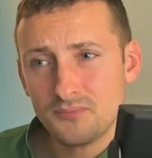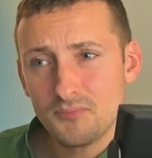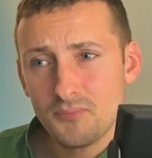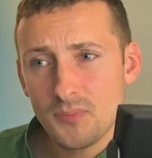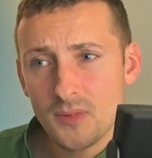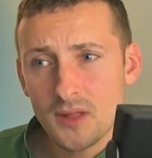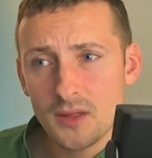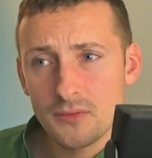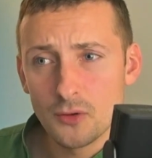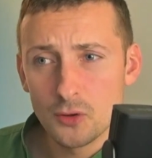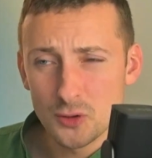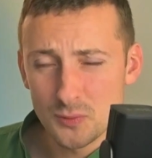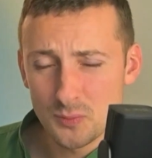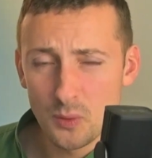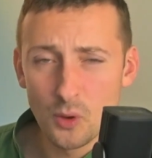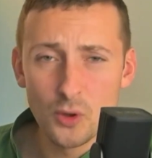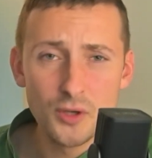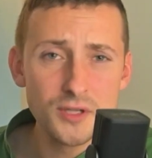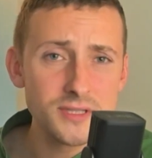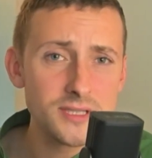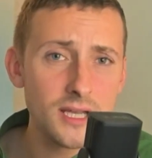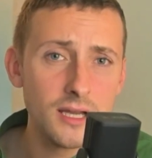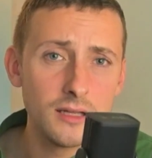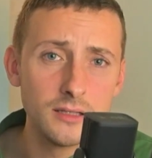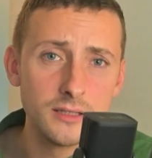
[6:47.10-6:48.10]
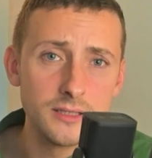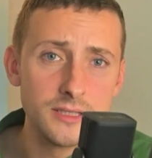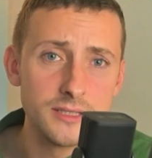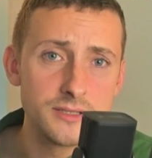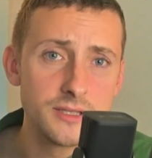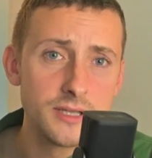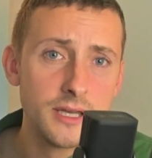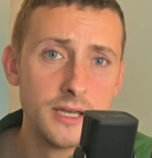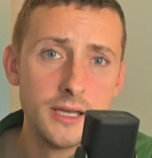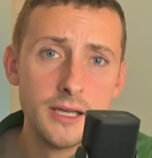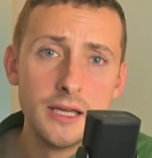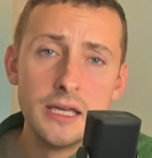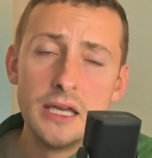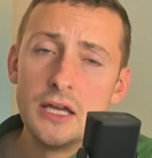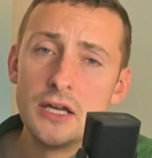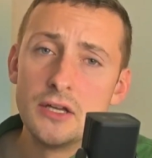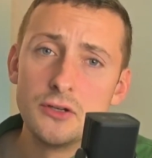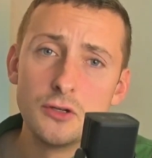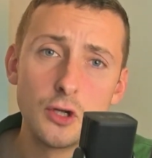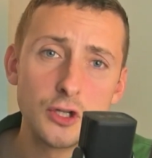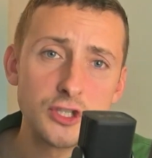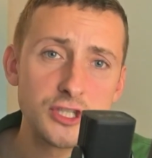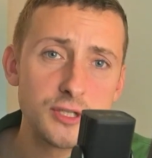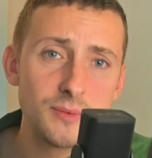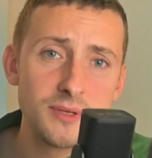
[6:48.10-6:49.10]
those point tallies,
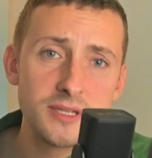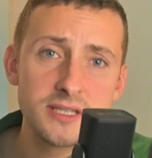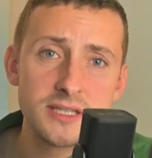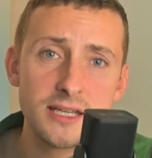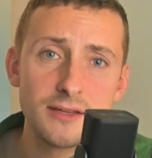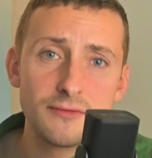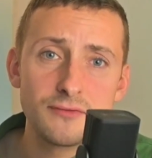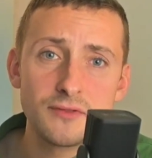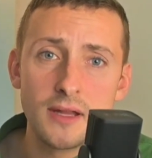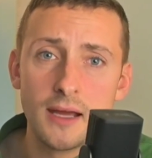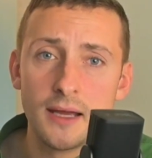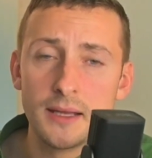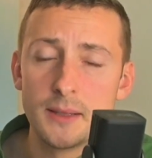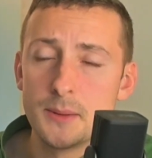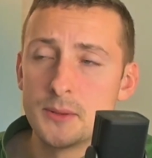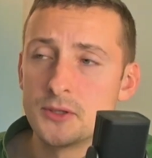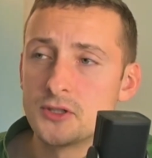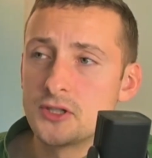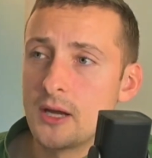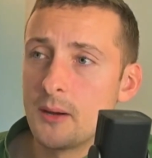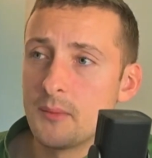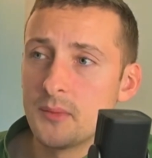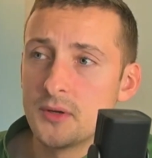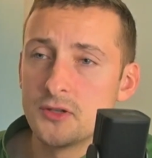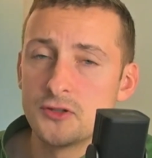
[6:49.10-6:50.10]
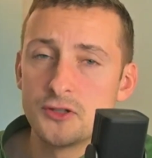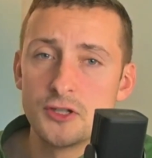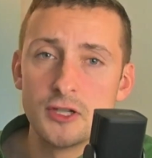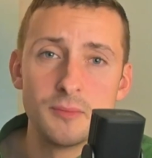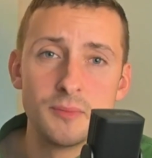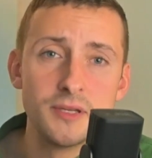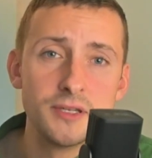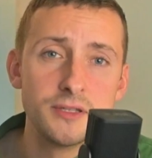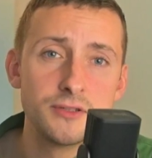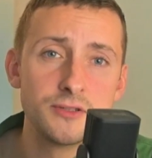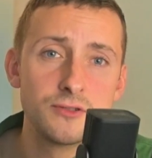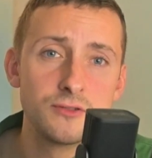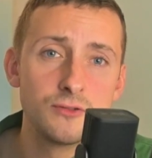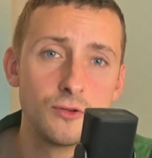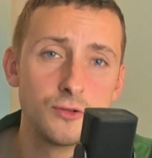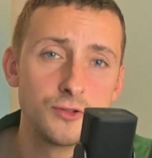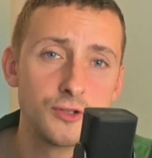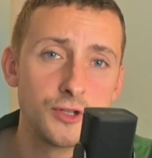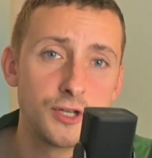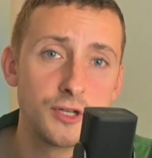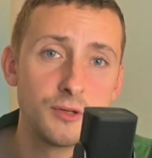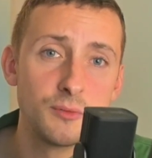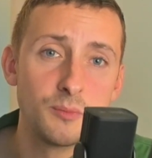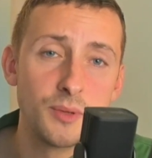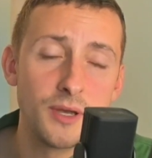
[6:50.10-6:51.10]
not to be sniffed at in the Championship. It's such a
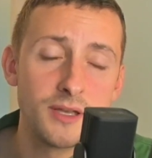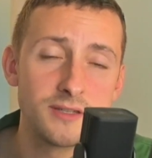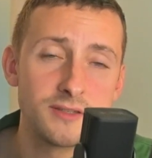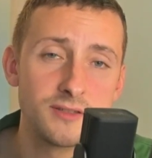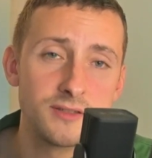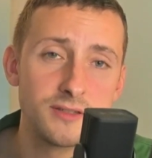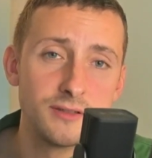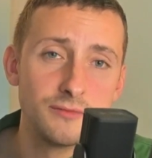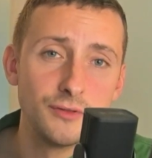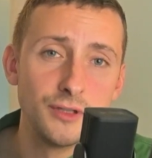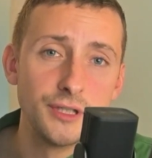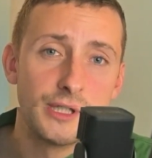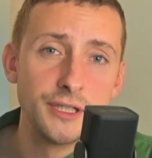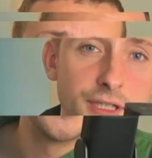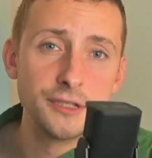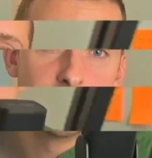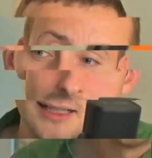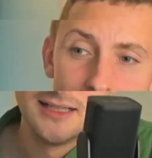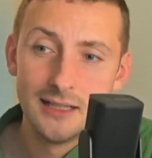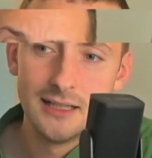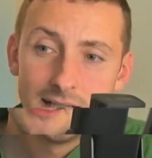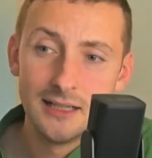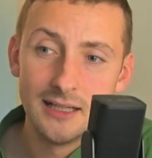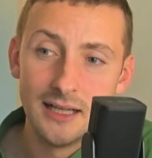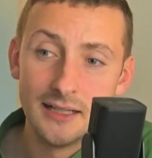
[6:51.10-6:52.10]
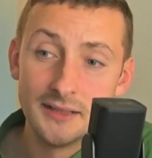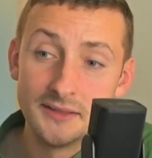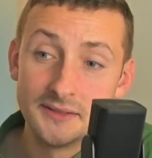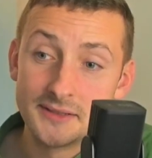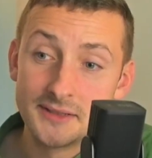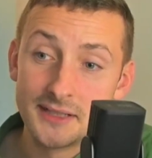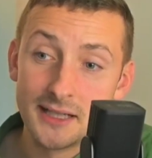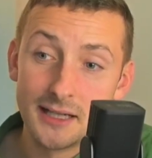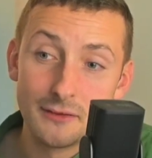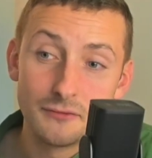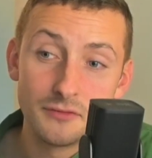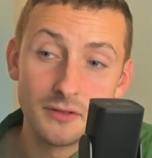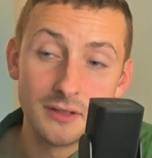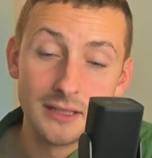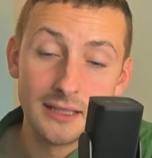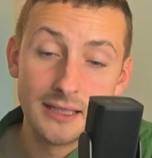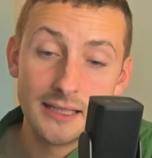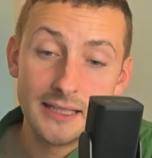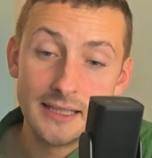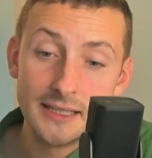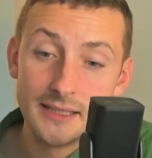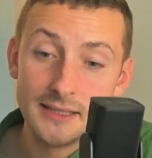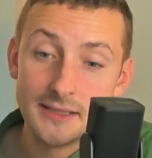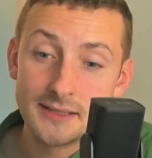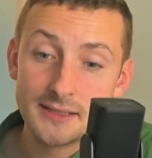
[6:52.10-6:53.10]
competitive league, and for
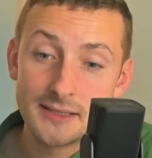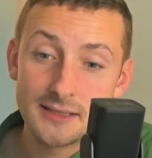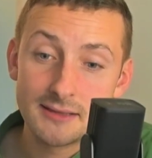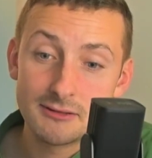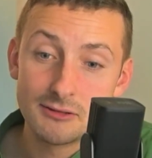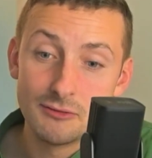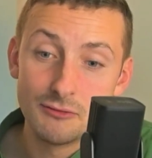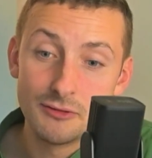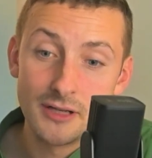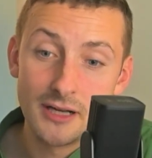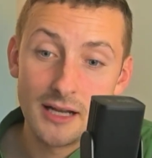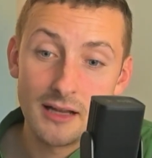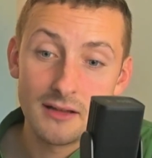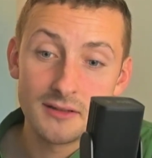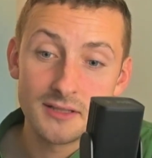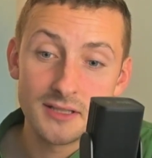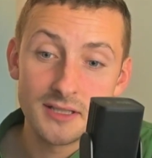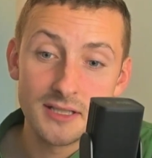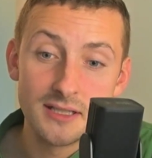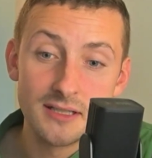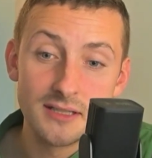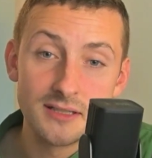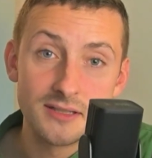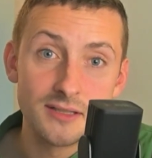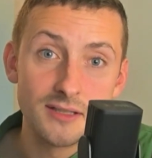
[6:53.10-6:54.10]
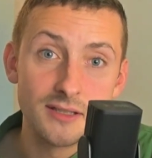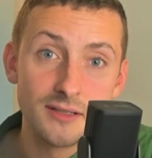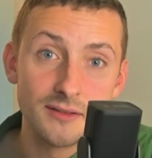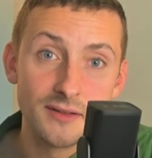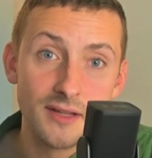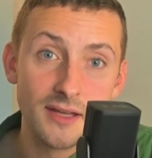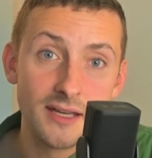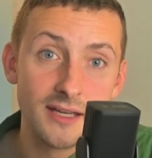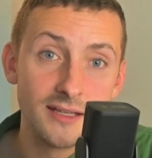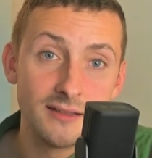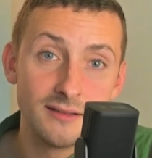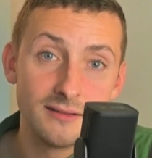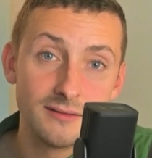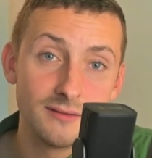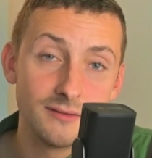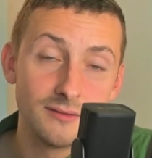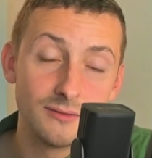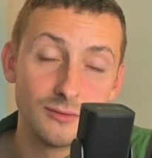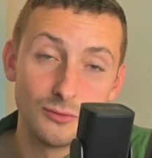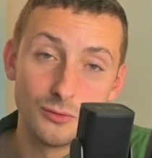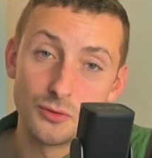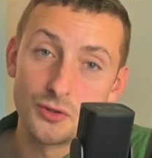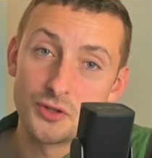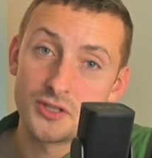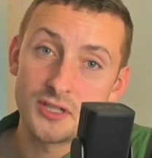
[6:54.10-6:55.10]
Leeds, the reality is that they
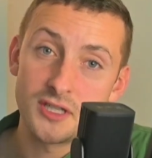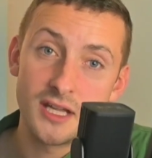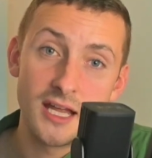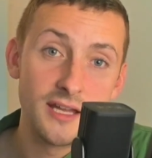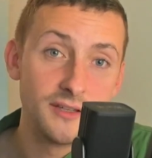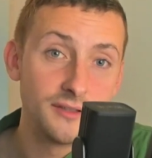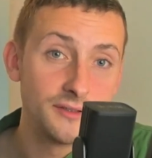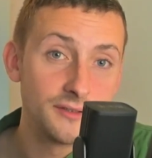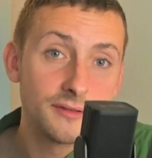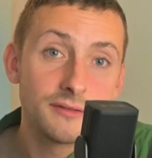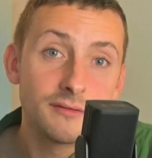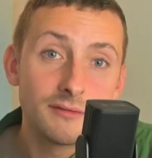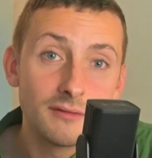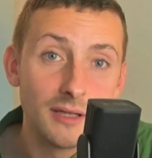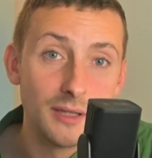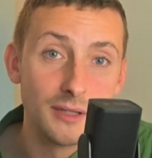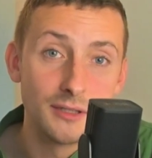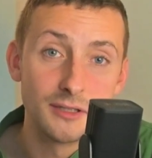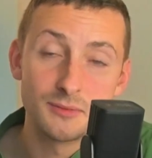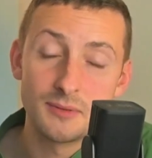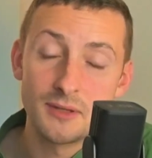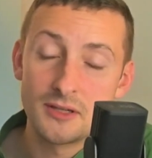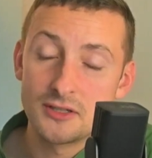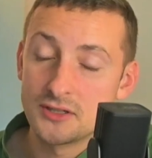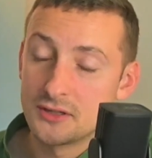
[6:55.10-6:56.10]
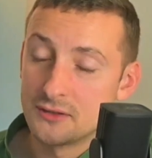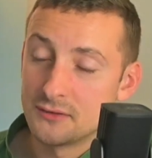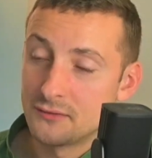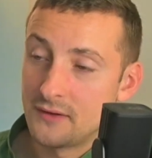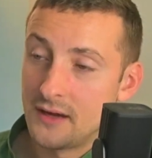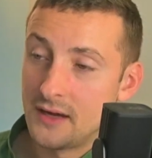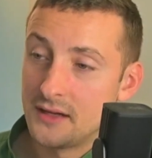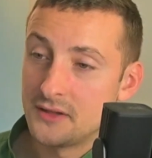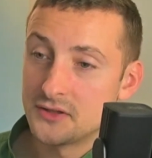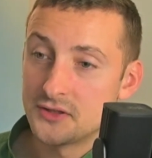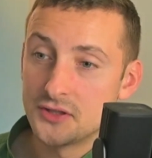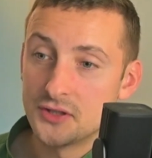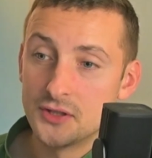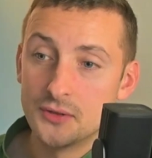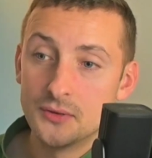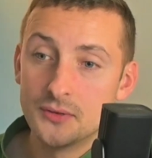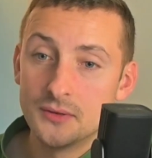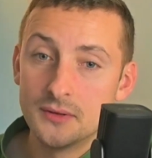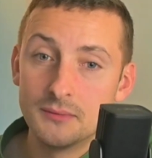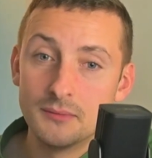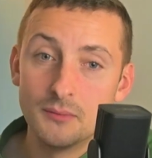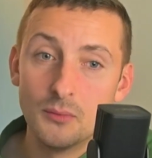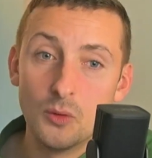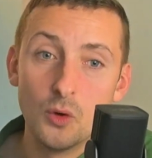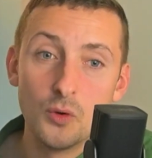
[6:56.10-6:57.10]
understand, and especially the fans do
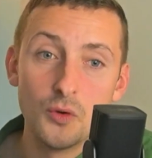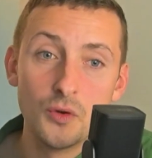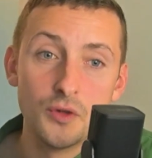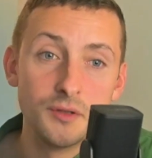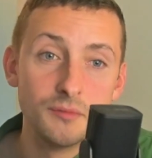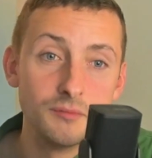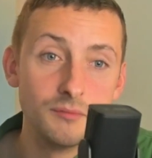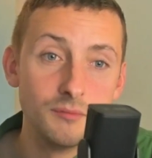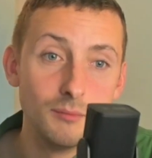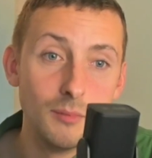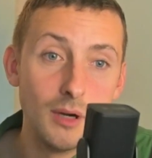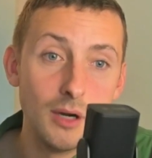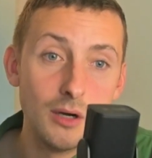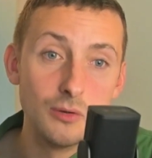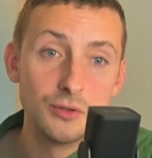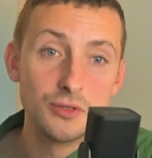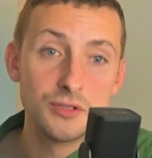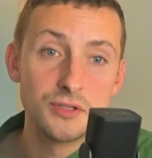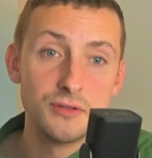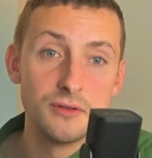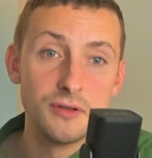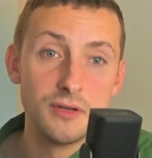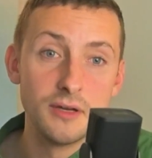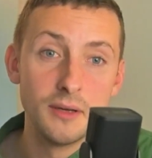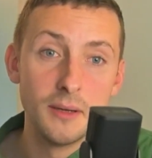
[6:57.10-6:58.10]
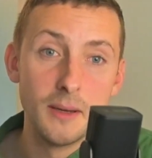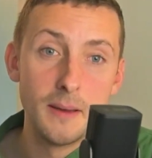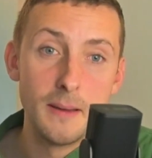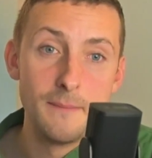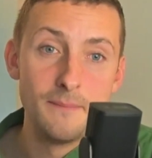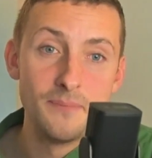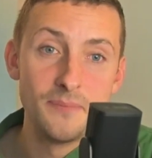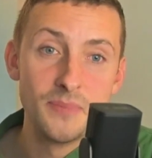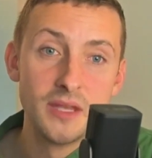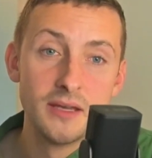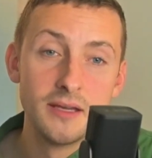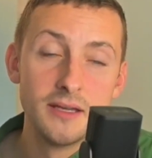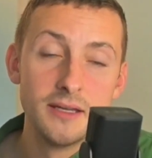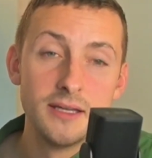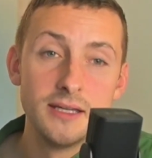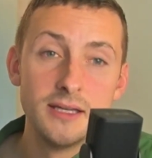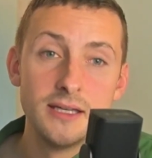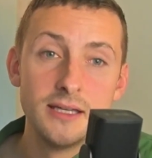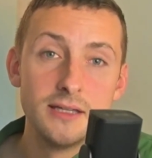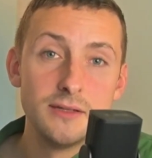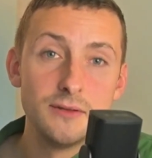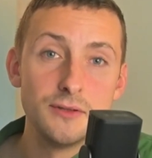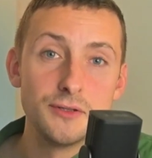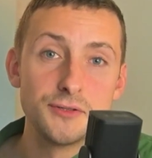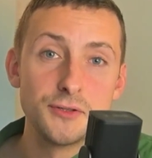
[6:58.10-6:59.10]
more than most, that
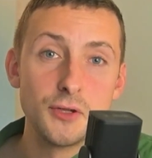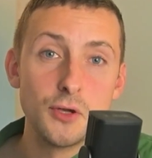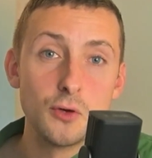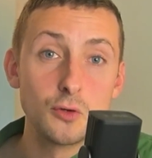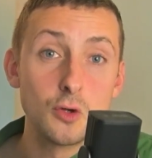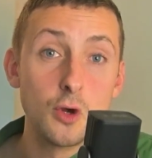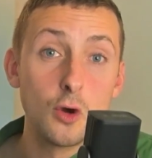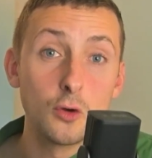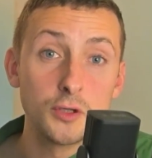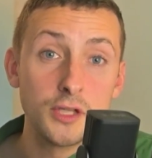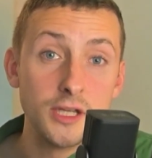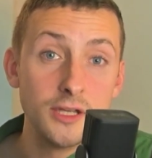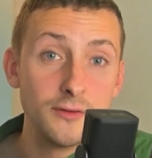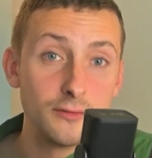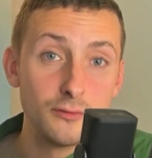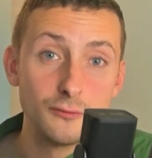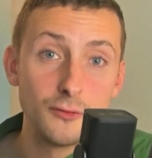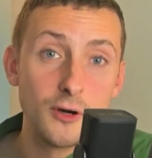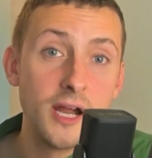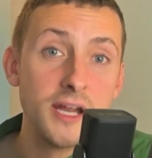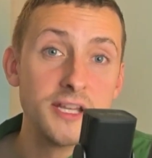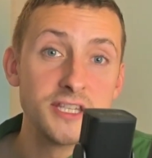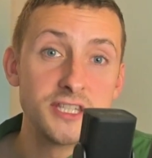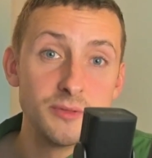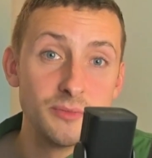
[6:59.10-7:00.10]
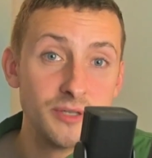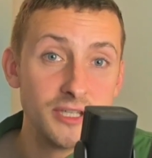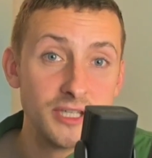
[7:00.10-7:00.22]
there's no God-given right to be in the